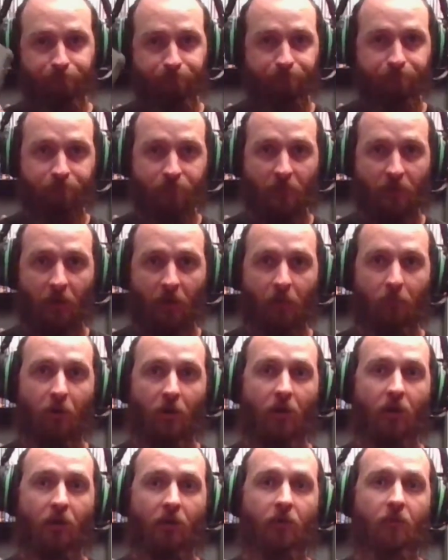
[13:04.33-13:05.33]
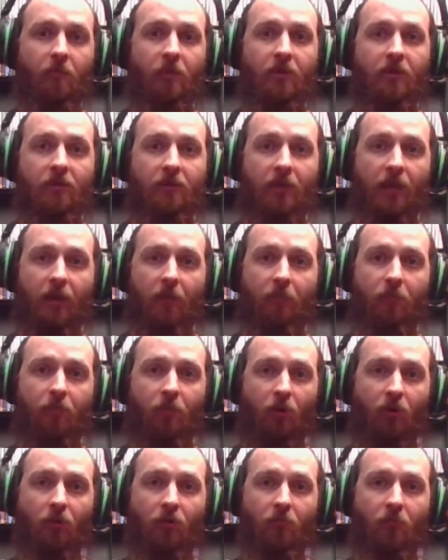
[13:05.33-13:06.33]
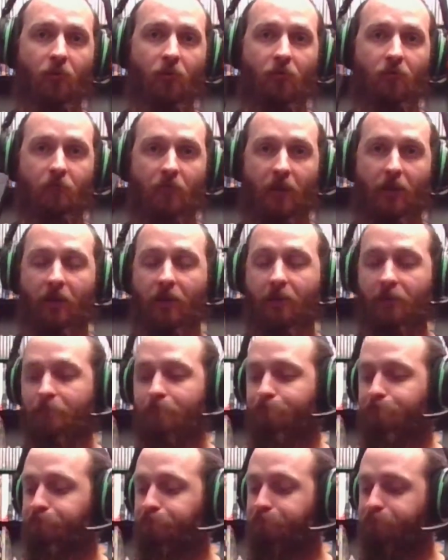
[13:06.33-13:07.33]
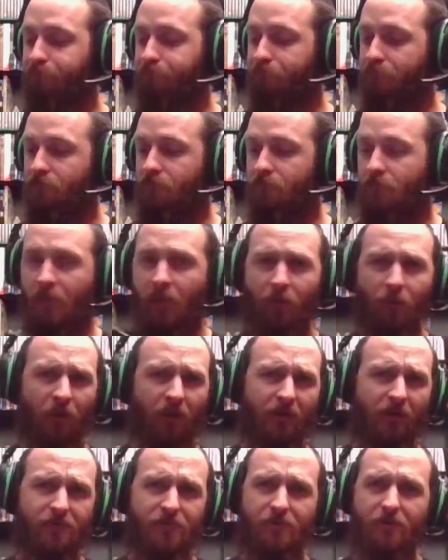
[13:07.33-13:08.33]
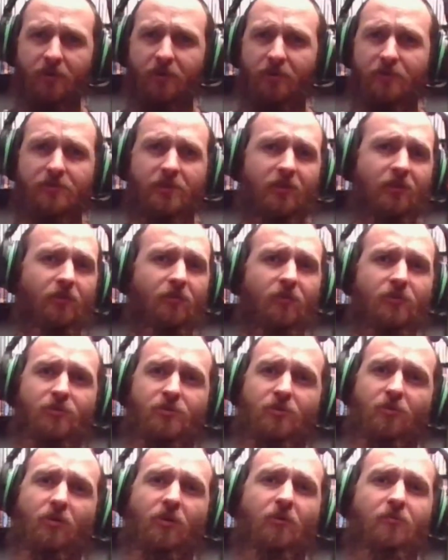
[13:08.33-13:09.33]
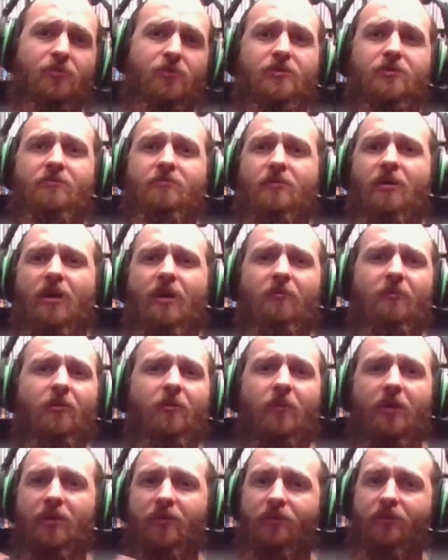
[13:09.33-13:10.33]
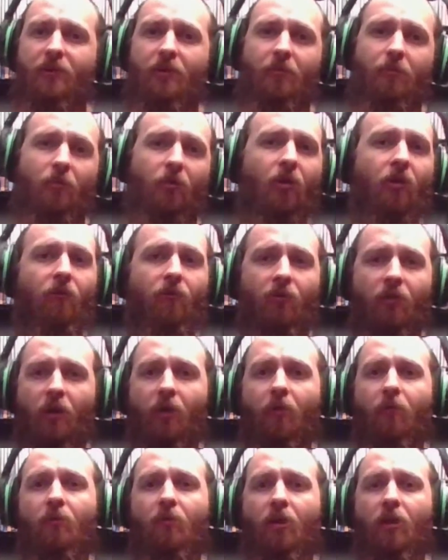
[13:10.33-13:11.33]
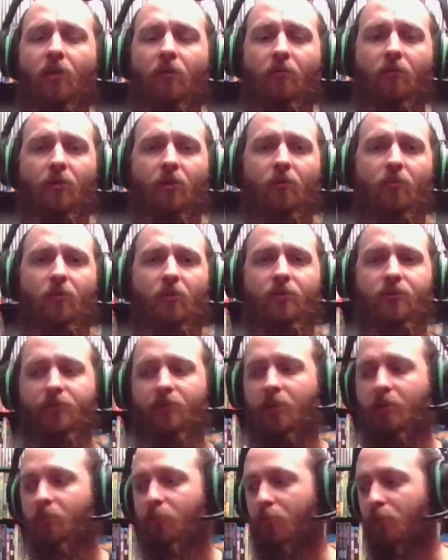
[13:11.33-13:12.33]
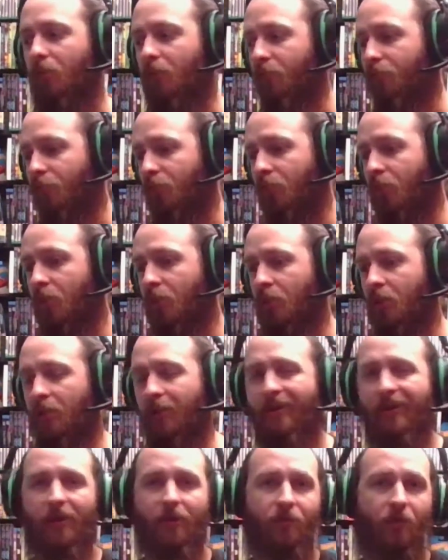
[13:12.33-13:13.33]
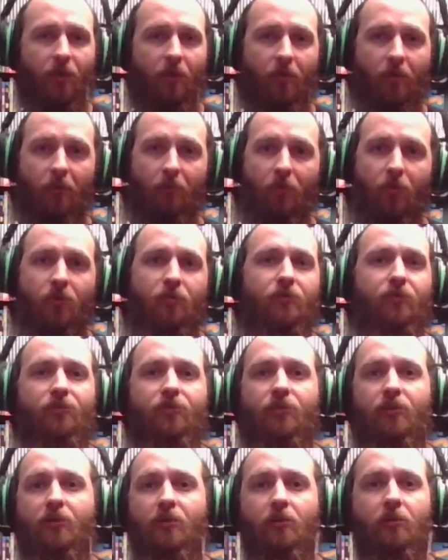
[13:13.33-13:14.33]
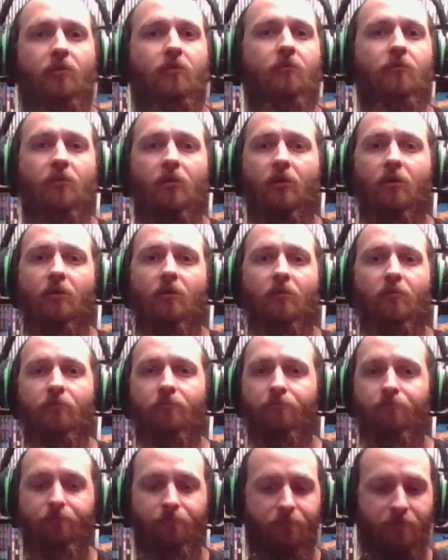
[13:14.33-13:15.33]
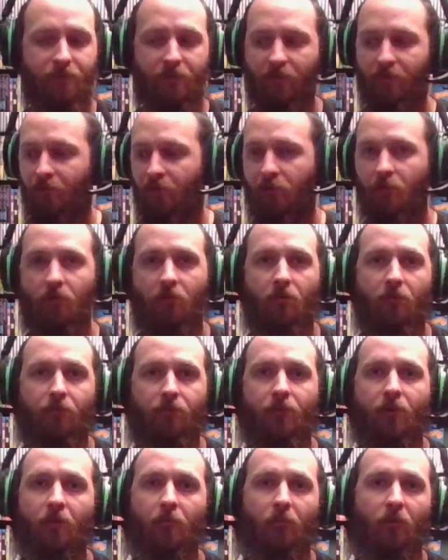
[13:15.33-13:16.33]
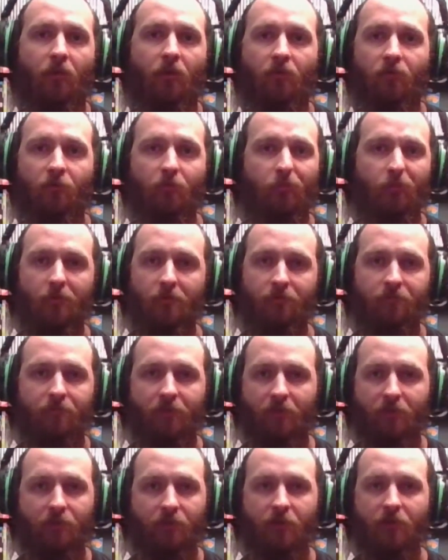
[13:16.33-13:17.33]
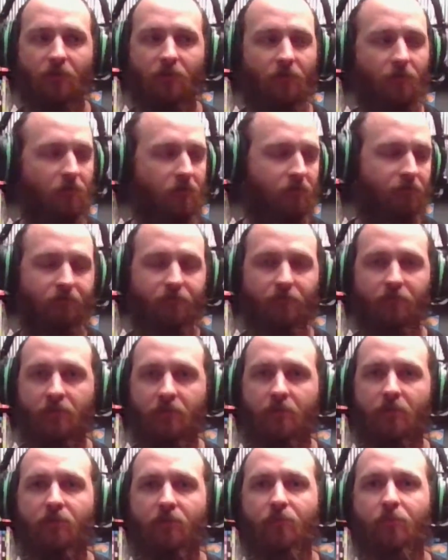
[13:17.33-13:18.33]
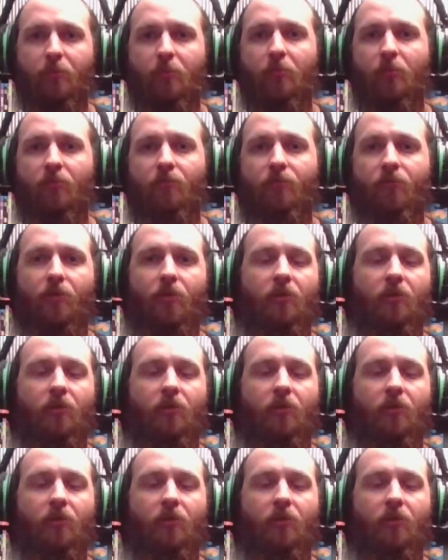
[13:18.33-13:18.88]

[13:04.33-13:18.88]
I bought a mid-cap polymer mag, and while I was doing it, I was like, you know what, screw it. I'm gonna make a sniper rifle. I really want a sniper rifle, and I thought about purchasing a $700 sniper rifle, but I was like, you know what, this will be more fun.